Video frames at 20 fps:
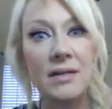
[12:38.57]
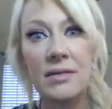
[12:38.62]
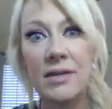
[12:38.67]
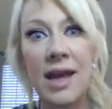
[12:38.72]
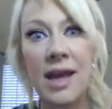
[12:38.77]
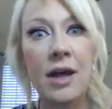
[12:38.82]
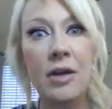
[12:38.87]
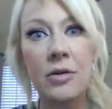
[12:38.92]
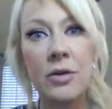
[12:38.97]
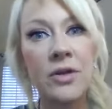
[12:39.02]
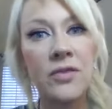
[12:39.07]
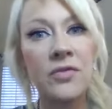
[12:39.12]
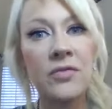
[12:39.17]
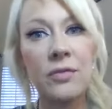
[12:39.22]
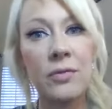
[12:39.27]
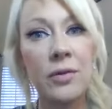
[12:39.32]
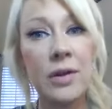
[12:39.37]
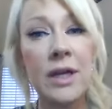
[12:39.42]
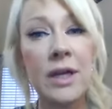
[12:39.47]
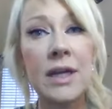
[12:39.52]

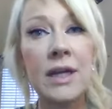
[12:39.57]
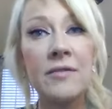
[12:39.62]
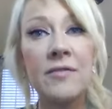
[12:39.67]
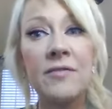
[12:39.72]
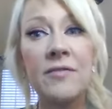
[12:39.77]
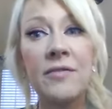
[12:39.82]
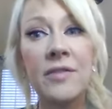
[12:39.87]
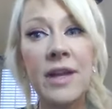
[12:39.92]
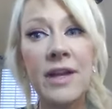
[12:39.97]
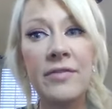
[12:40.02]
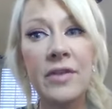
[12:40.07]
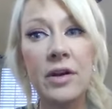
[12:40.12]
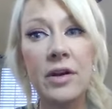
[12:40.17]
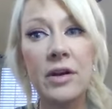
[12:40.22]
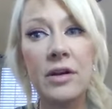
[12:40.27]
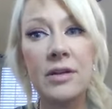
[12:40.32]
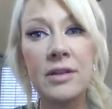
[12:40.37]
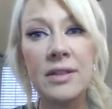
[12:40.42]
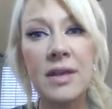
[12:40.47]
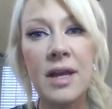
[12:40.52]
calorie-free
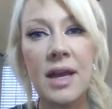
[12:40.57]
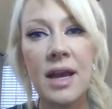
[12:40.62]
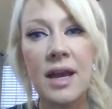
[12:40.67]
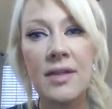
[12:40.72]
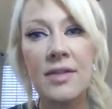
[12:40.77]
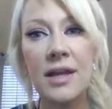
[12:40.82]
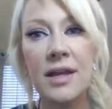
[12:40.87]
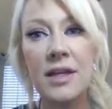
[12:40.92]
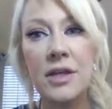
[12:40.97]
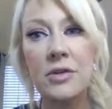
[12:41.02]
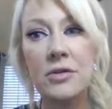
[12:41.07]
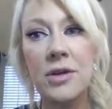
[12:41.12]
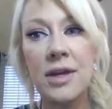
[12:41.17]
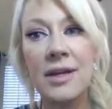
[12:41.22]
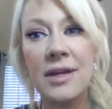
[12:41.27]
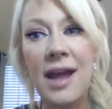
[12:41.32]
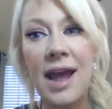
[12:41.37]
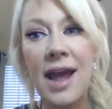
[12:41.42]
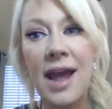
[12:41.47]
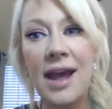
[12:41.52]
flavors that you
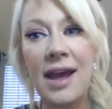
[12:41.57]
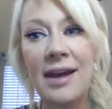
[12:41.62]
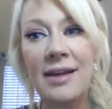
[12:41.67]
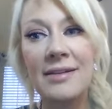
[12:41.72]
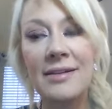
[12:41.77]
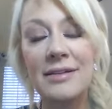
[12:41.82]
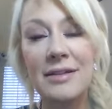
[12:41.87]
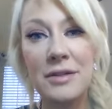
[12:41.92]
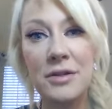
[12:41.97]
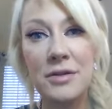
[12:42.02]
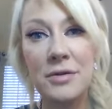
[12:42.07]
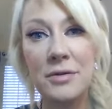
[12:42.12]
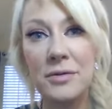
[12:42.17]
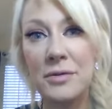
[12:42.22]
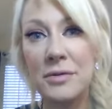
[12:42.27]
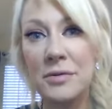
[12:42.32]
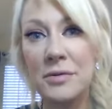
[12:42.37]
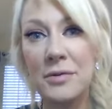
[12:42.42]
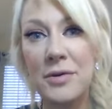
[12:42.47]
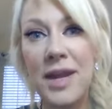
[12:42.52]
can add
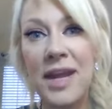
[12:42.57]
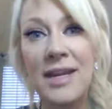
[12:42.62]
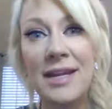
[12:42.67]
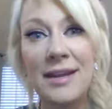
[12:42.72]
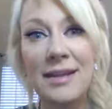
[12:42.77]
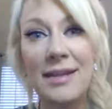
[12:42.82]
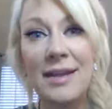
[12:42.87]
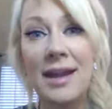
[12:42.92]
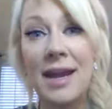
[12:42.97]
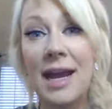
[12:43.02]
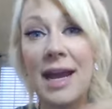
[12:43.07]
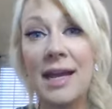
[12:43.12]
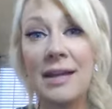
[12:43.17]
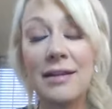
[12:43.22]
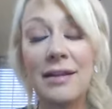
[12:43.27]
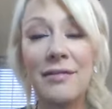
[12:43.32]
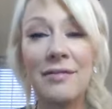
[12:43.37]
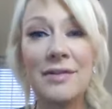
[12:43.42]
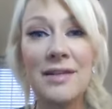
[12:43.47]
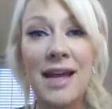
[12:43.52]
to anything. I
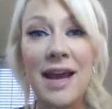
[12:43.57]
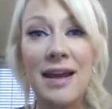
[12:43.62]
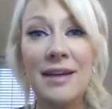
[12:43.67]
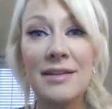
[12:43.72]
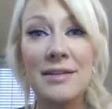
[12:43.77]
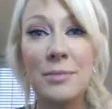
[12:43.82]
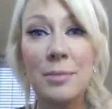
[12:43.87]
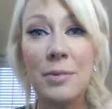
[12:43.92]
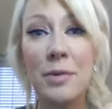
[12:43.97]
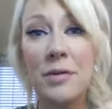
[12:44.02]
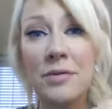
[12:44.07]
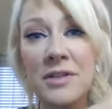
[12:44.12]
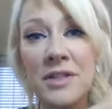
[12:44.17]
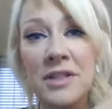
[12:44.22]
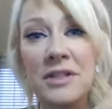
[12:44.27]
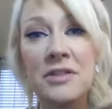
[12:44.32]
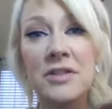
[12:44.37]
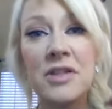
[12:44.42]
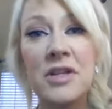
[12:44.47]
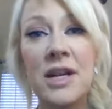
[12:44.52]
love to add to
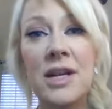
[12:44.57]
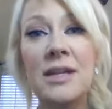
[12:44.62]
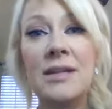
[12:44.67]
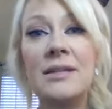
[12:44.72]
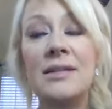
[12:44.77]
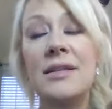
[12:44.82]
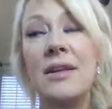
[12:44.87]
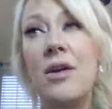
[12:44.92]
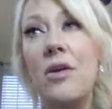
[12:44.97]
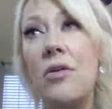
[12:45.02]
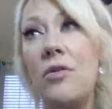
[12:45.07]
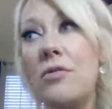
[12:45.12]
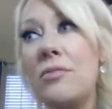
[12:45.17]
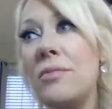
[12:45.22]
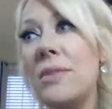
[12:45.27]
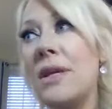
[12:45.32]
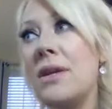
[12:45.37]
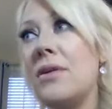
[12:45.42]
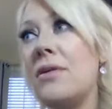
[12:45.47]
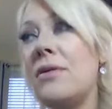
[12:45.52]
protein shakes, to
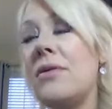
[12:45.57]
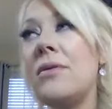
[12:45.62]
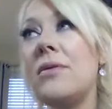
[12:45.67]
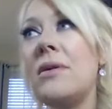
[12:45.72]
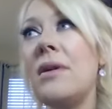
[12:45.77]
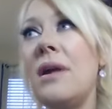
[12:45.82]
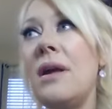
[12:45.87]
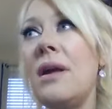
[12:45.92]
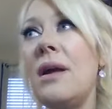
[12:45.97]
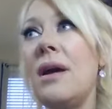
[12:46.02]
oatmeal,